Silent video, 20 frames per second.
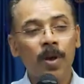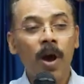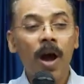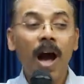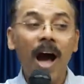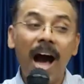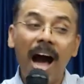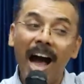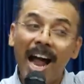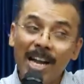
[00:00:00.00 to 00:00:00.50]

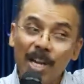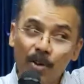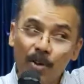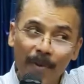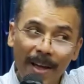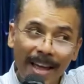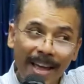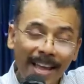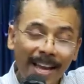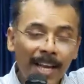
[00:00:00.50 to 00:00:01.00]

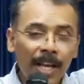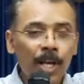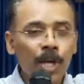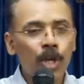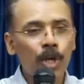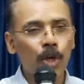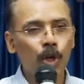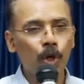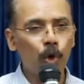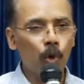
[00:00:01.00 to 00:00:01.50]

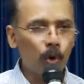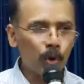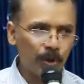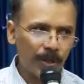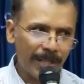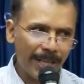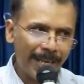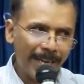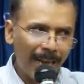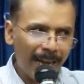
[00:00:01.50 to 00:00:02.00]
Hardware,
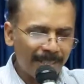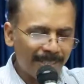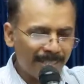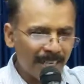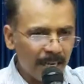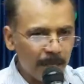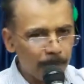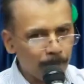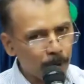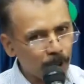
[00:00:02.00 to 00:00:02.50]
using
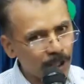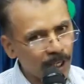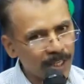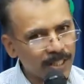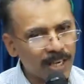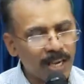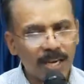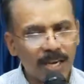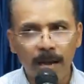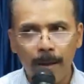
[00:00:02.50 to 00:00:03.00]
LCD
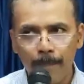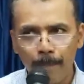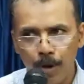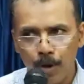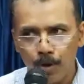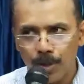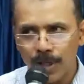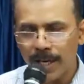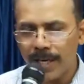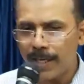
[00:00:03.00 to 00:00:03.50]
projector,
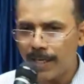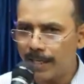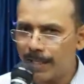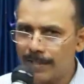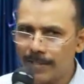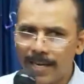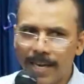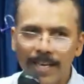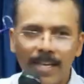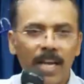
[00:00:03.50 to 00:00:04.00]
computer,
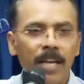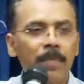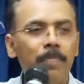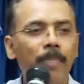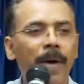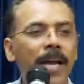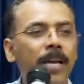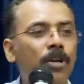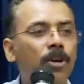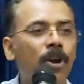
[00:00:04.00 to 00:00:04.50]
internet,
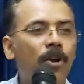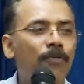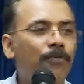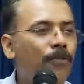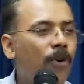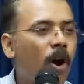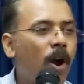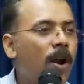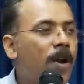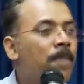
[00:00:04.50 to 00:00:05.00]

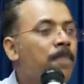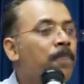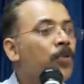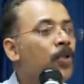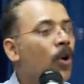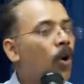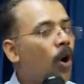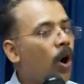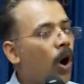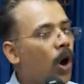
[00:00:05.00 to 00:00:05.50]
microphone,
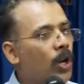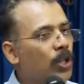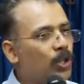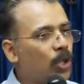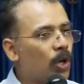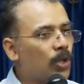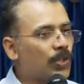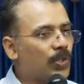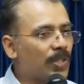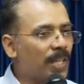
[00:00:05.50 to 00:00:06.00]
all
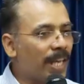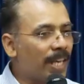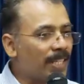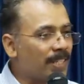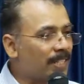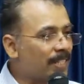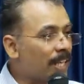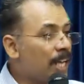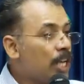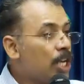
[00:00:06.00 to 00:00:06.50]
those
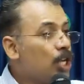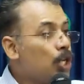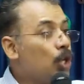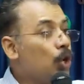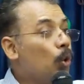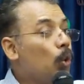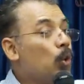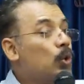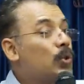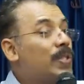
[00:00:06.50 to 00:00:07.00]
things.
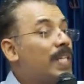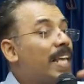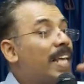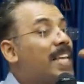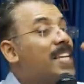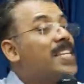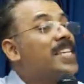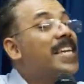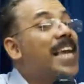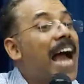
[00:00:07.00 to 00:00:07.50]

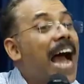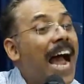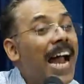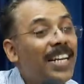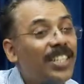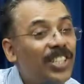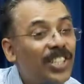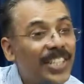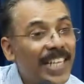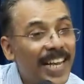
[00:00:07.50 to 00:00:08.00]
Using
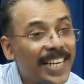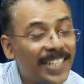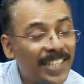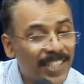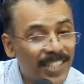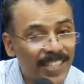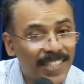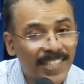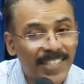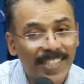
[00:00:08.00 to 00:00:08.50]

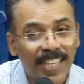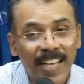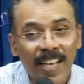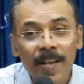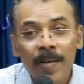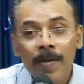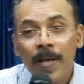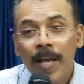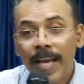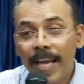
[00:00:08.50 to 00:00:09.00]
gadgets
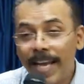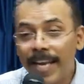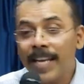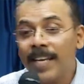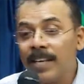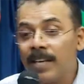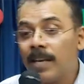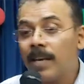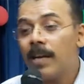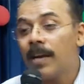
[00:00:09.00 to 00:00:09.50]

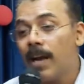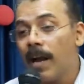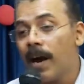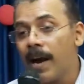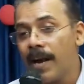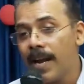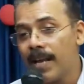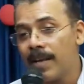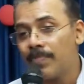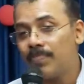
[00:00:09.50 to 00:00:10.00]
in
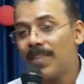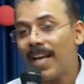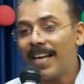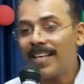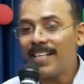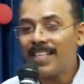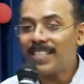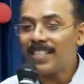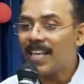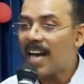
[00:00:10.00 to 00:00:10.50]
learning.
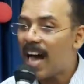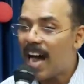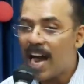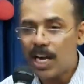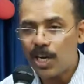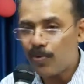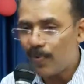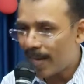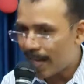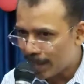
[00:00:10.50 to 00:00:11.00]
That is
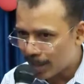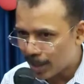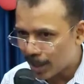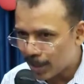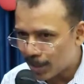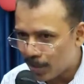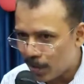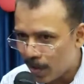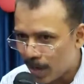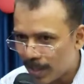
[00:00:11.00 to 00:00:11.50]
hardware
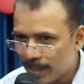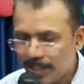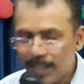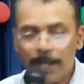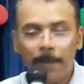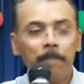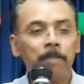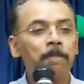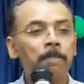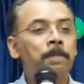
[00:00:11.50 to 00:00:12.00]
technology.